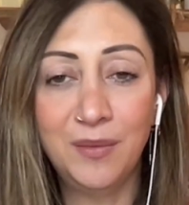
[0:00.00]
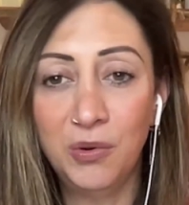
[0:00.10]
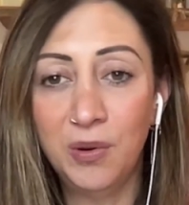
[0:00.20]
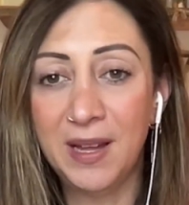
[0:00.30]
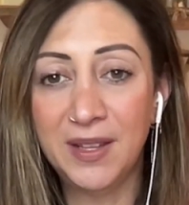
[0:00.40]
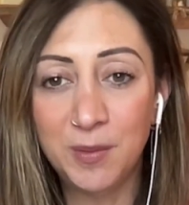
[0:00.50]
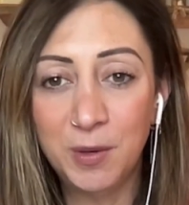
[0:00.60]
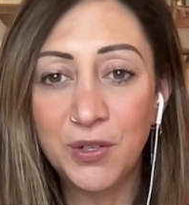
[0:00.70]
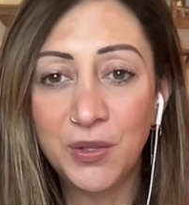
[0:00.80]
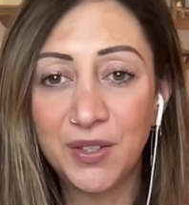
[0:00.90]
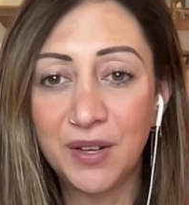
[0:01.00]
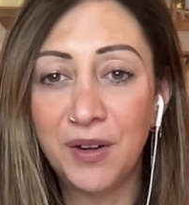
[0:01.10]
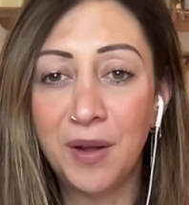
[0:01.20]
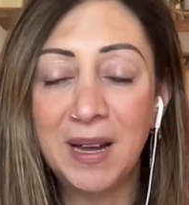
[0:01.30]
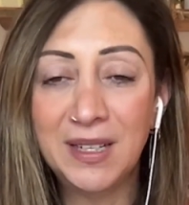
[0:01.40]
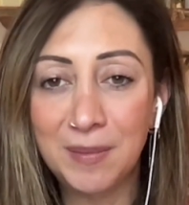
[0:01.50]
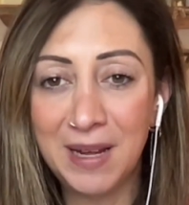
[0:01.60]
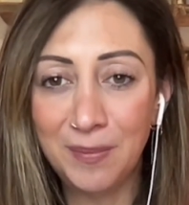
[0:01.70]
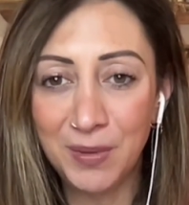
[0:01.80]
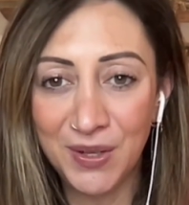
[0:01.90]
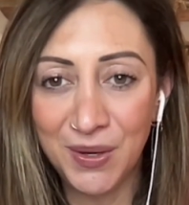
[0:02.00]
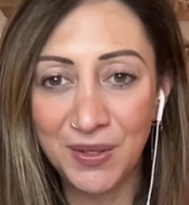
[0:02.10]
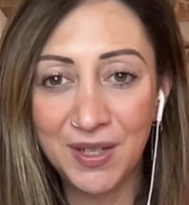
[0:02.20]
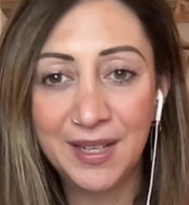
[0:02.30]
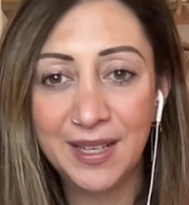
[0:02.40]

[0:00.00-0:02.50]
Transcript: and more about the spiritual stuff, go back to my episode